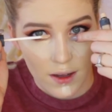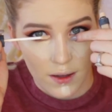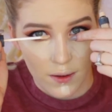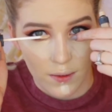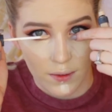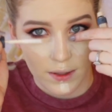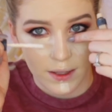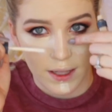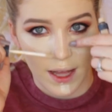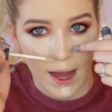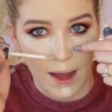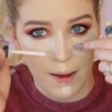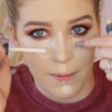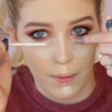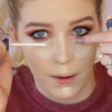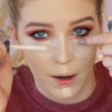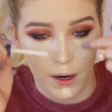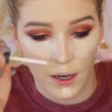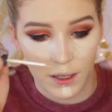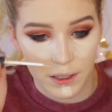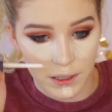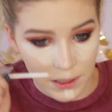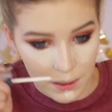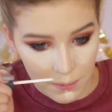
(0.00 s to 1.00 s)
You want that
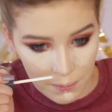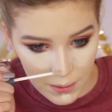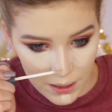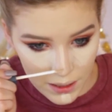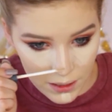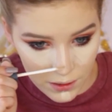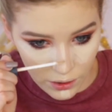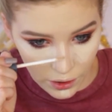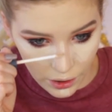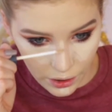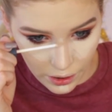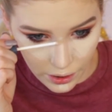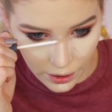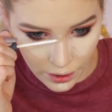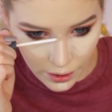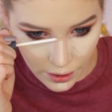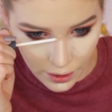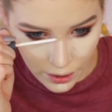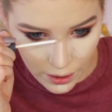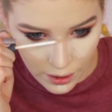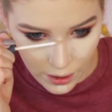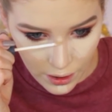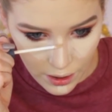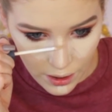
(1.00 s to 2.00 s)
part to be
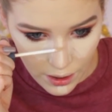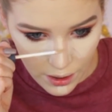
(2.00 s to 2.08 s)
darker.